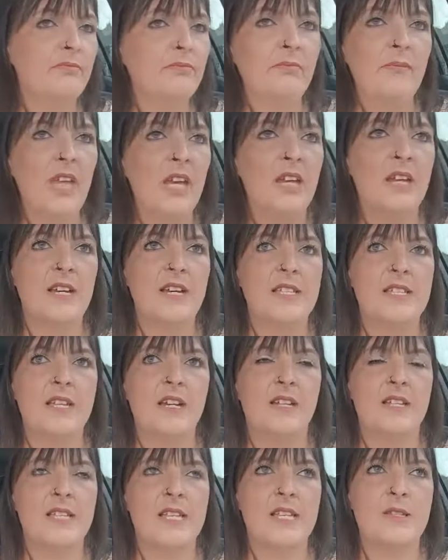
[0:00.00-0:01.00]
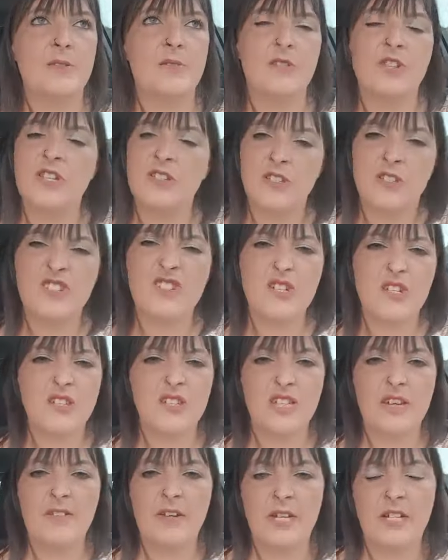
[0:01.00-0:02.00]
And I said to him, just
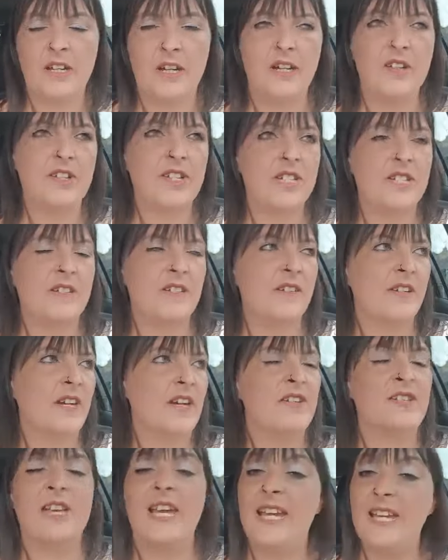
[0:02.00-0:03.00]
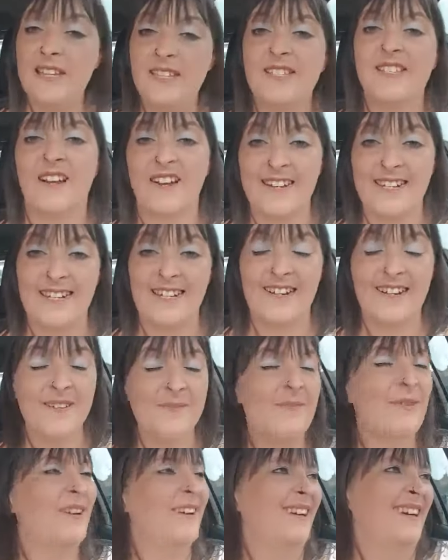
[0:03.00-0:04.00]
give it a go, just give it a go. So he signed
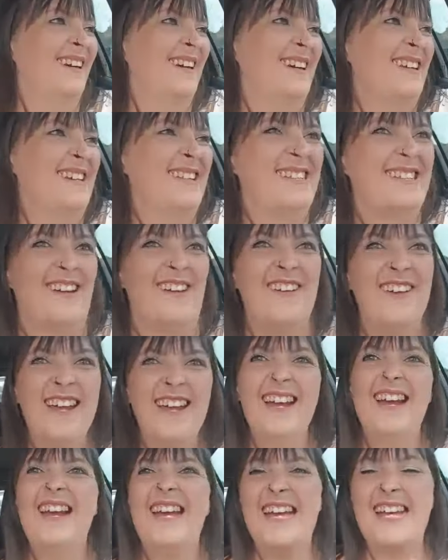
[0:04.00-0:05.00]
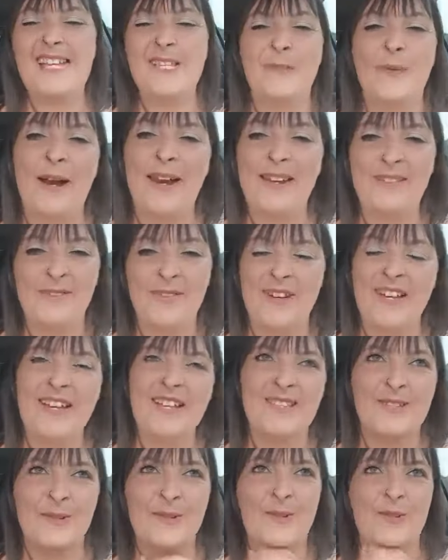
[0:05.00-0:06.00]
up. So he's waiting for
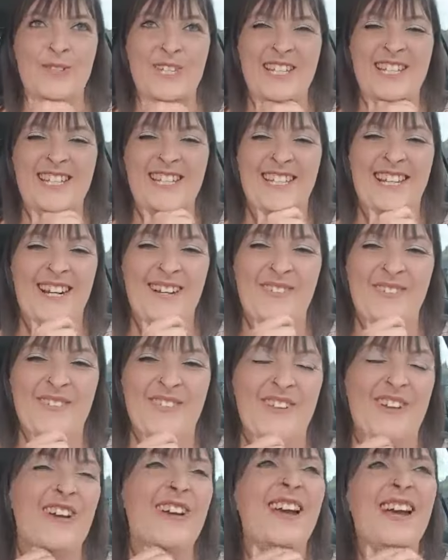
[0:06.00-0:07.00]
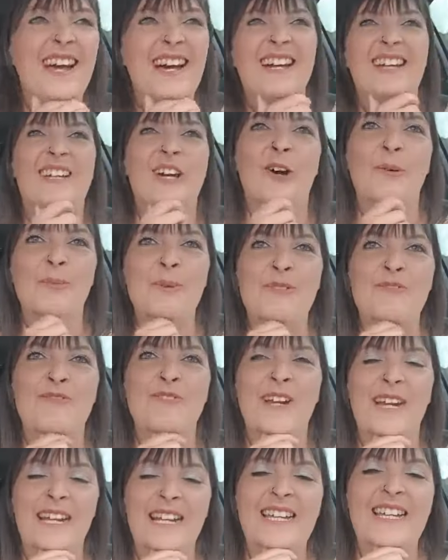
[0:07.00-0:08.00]
his order to come through, and I'll be
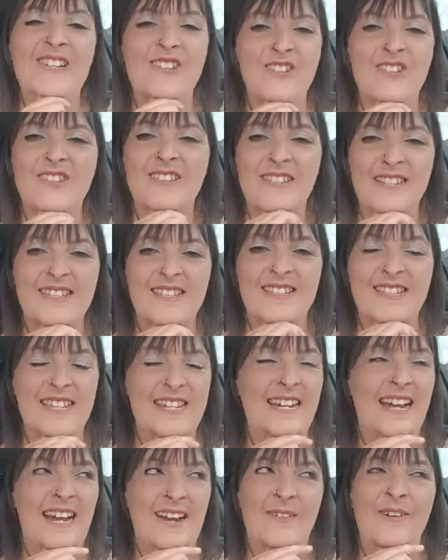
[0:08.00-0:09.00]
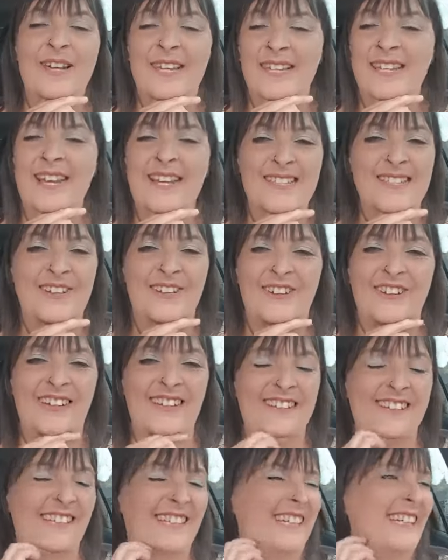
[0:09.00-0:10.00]
really interested to see how he gets on,
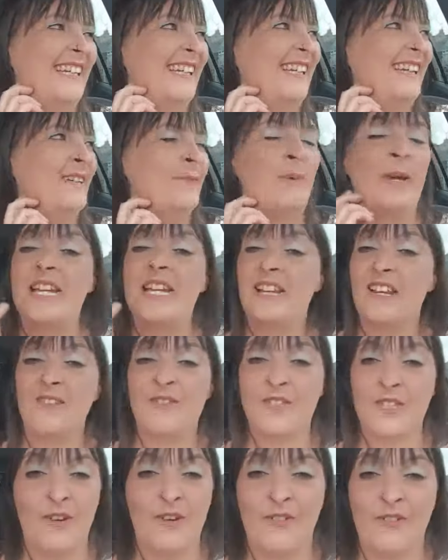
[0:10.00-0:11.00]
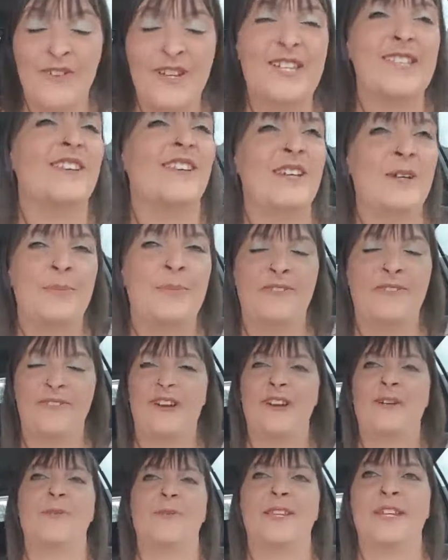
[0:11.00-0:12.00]
actually. But he loves coffee, so he'll be
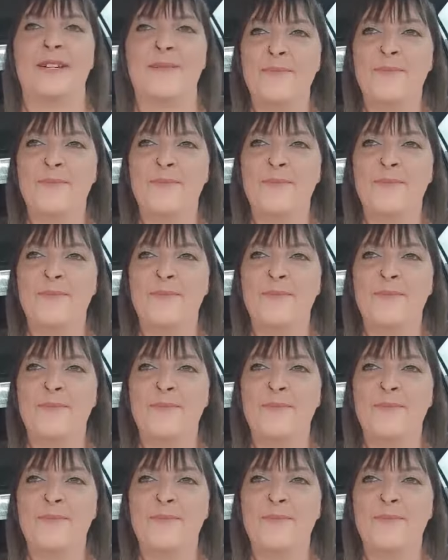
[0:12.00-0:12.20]
fine with it.